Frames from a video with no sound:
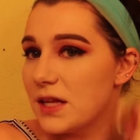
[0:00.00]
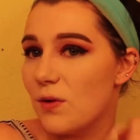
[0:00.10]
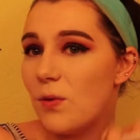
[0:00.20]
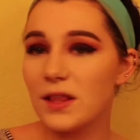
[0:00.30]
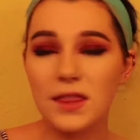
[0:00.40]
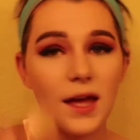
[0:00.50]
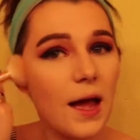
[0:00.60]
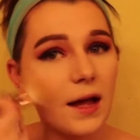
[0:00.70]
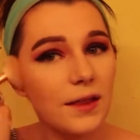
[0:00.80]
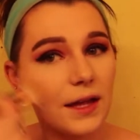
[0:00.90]
like, what the
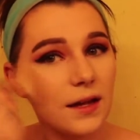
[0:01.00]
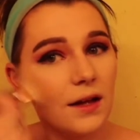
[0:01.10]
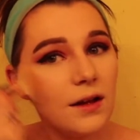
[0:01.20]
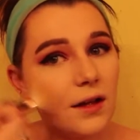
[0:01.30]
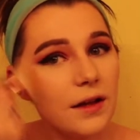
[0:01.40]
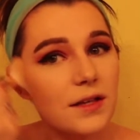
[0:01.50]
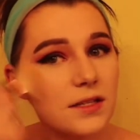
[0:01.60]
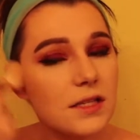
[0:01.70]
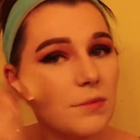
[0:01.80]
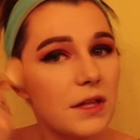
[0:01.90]
heck? Like, is it
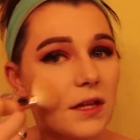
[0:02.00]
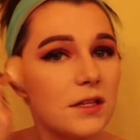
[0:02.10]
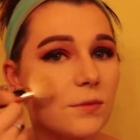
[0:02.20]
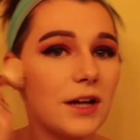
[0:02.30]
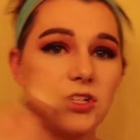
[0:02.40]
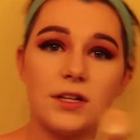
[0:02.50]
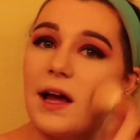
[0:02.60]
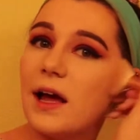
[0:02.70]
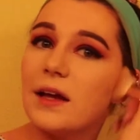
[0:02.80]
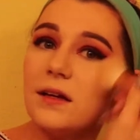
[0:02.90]
something he's watching
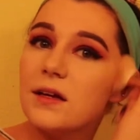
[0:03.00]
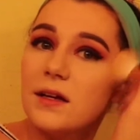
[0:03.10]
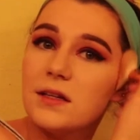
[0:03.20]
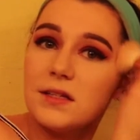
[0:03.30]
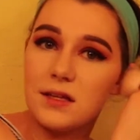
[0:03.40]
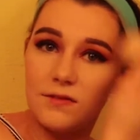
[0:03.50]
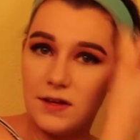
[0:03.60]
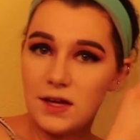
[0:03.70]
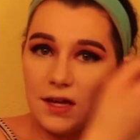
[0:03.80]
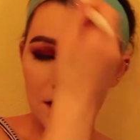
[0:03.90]
on
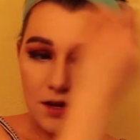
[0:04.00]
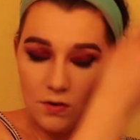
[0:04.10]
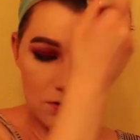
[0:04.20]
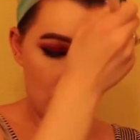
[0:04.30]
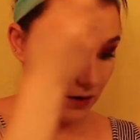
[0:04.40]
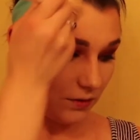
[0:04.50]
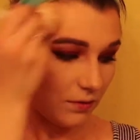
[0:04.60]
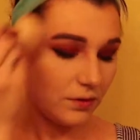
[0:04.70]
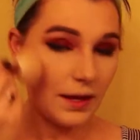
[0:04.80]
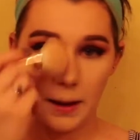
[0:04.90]
TV or
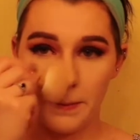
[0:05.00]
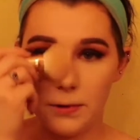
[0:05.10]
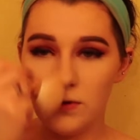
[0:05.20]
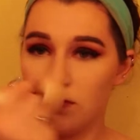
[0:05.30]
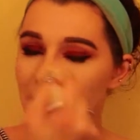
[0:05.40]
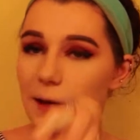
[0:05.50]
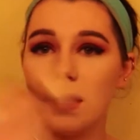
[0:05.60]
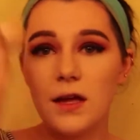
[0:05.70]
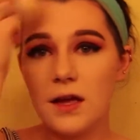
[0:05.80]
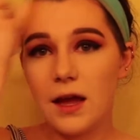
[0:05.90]
like a movie?